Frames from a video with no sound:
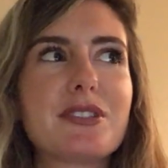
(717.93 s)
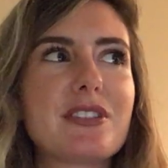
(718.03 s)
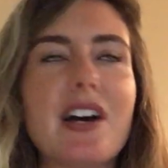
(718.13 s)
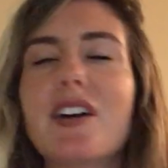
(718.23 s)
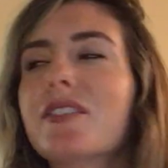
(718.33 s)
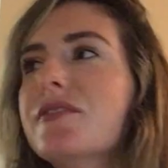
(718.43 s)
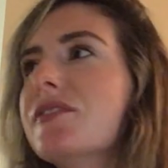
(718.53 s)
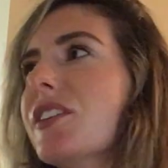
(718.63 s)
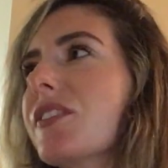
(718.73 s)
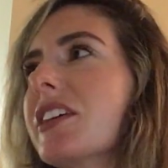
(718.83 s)
so
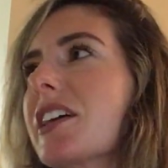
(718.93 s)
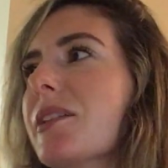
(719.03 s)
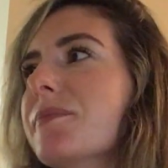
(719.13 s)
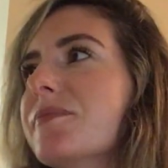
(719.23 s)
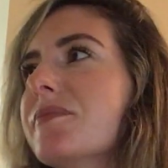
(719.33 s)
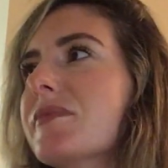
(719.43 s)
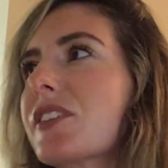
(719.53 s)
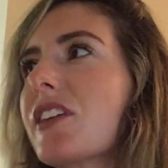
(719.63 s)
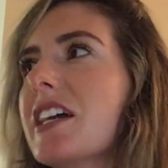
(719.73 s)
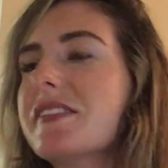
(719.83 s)
don't think I'm
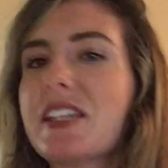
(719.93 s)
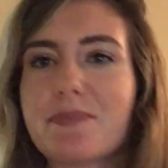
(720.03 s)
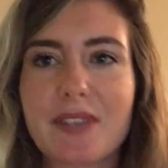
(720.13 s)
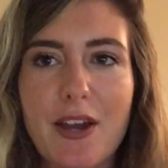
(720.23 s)
crazy.